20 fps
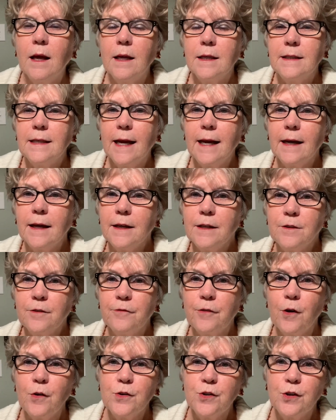Daily
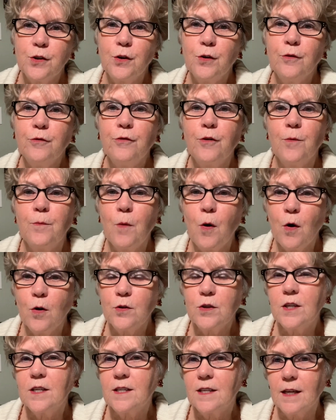Devotional for
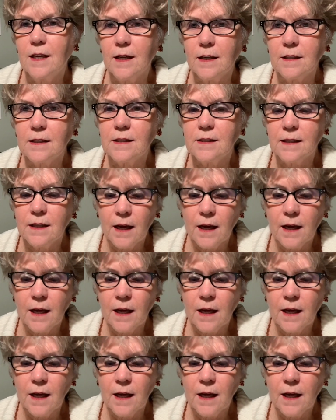March 6th.